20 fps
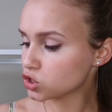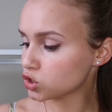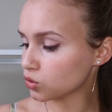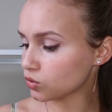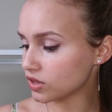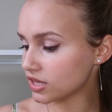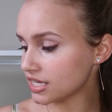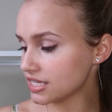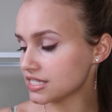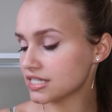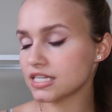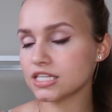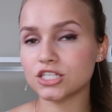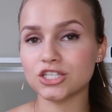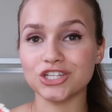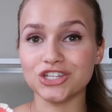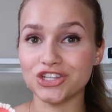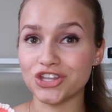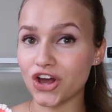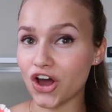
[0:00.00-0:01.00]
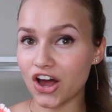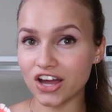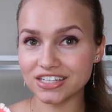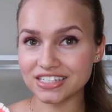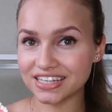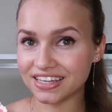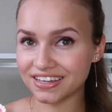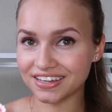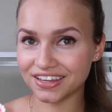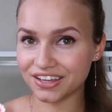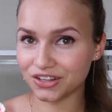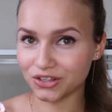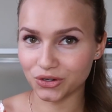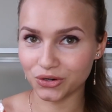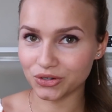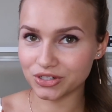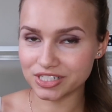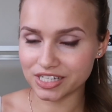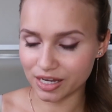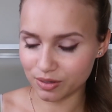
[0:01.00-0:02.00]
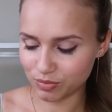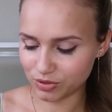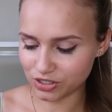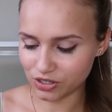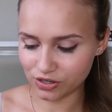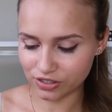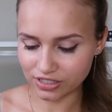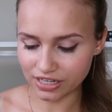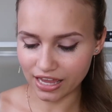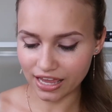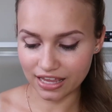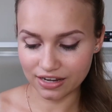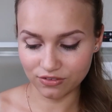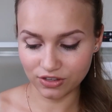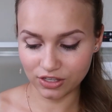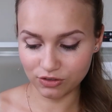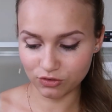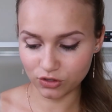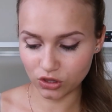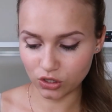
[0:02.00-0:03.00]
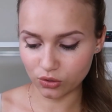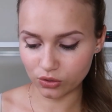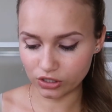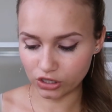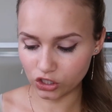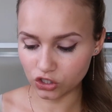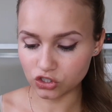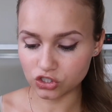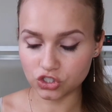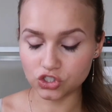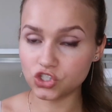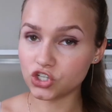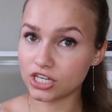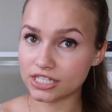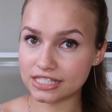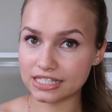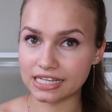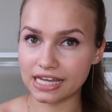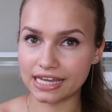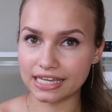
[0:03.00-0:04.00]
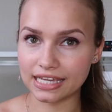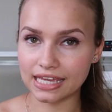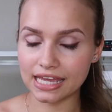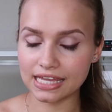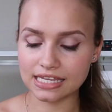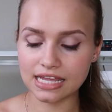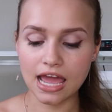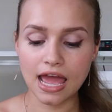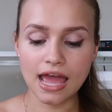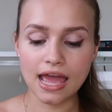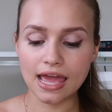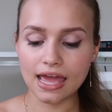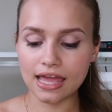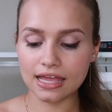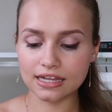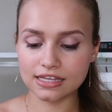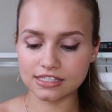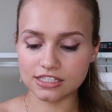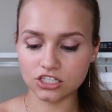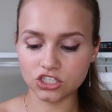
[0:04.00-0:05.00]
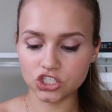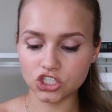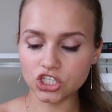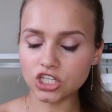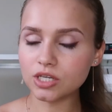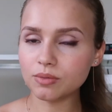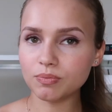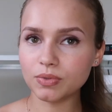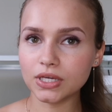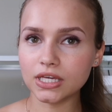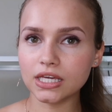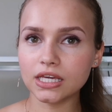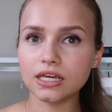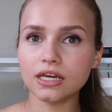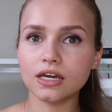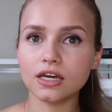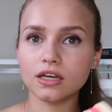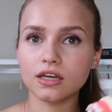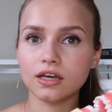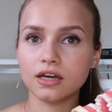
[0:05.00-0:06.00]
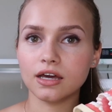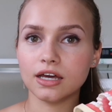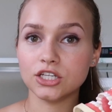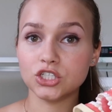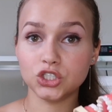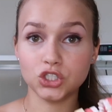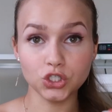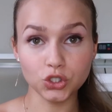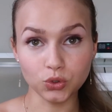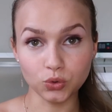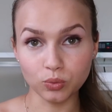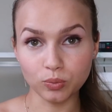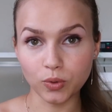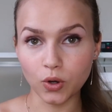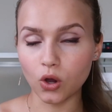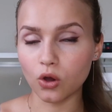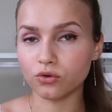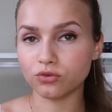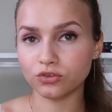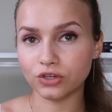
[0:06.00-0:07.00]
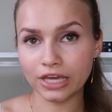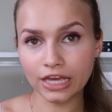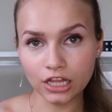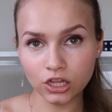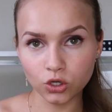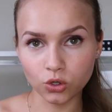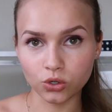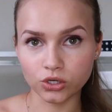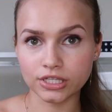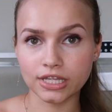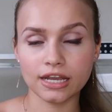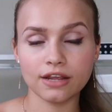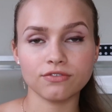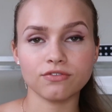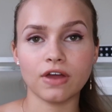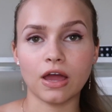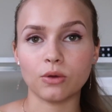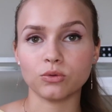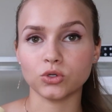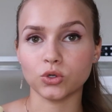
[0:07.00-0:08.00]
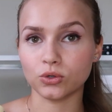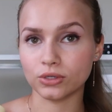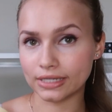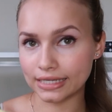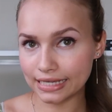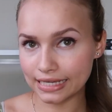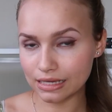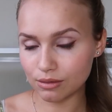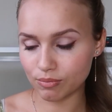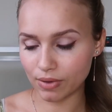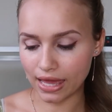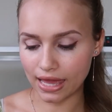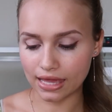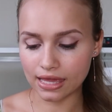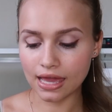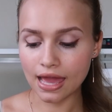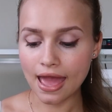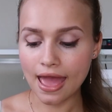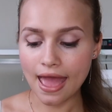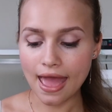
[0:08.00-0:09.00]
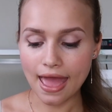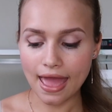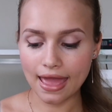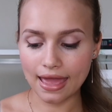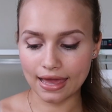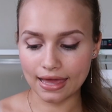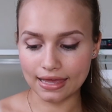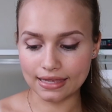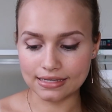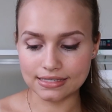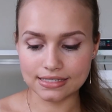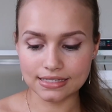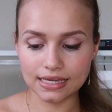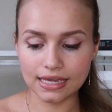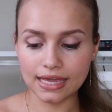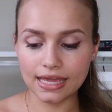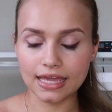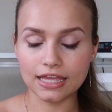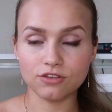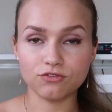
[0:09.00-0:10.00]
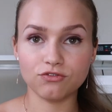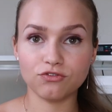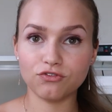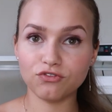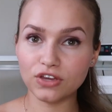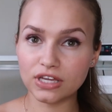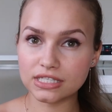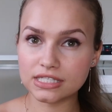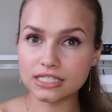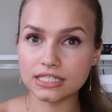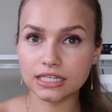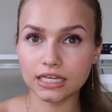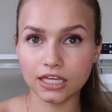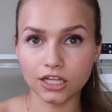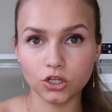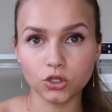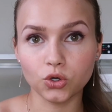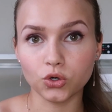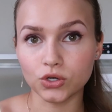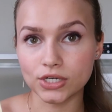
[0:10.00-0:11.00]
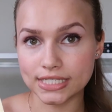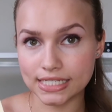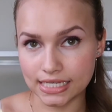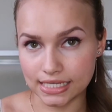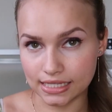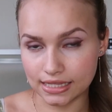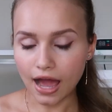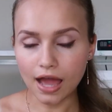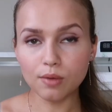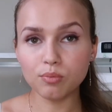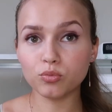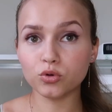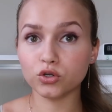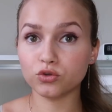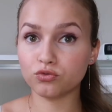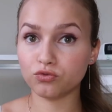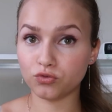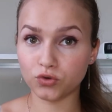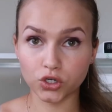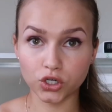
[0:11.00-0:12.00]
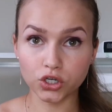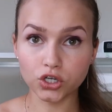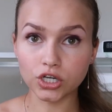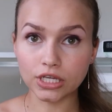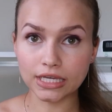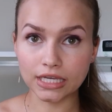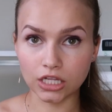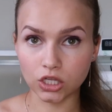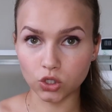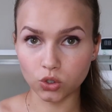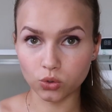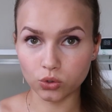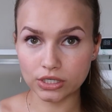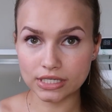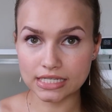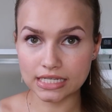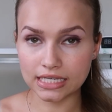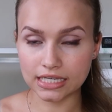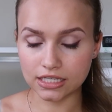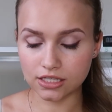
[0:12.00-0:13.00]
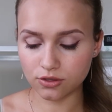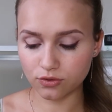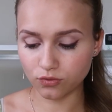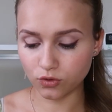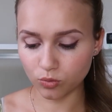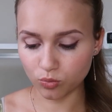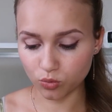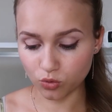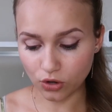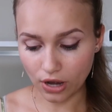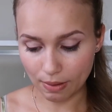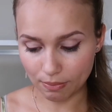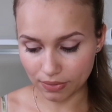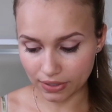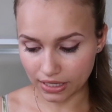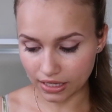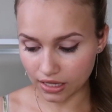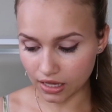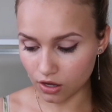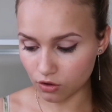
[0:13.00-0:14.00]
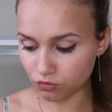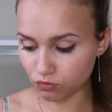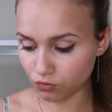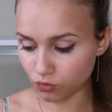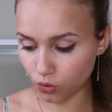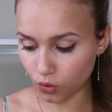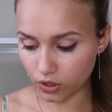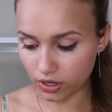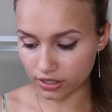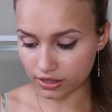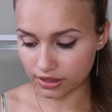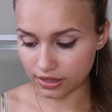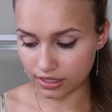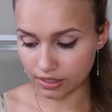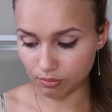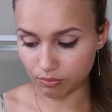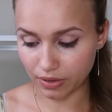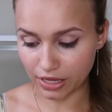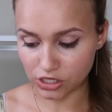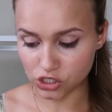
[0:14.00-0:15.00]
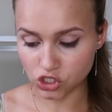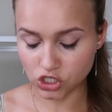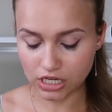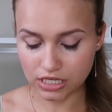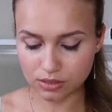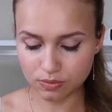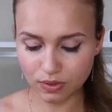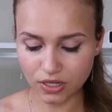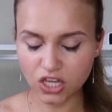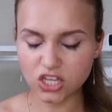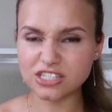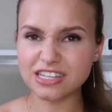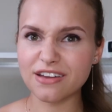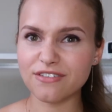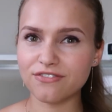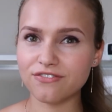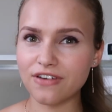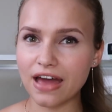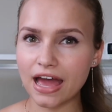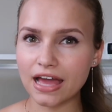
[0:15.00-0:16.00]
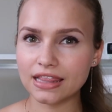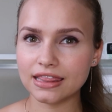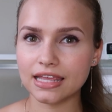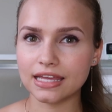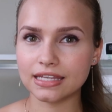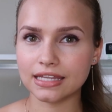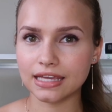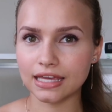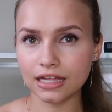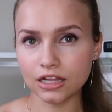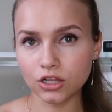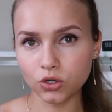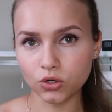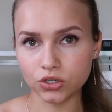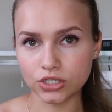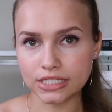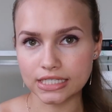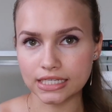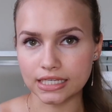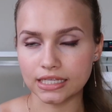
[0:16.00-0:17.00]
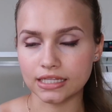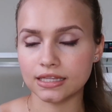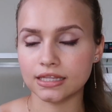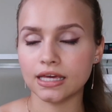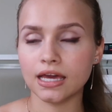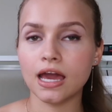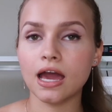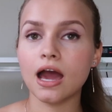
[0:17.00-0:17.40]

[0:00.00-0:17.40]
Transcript: So this is not a Kilgore Typodont and even though it looks just like it, it is a cheapy uh, dupe of Kilgore that I found on eBay and it fits Kilgore teeth. I prefer Kilgore teeth for prepping for the bench test because I find that Kilgore teeth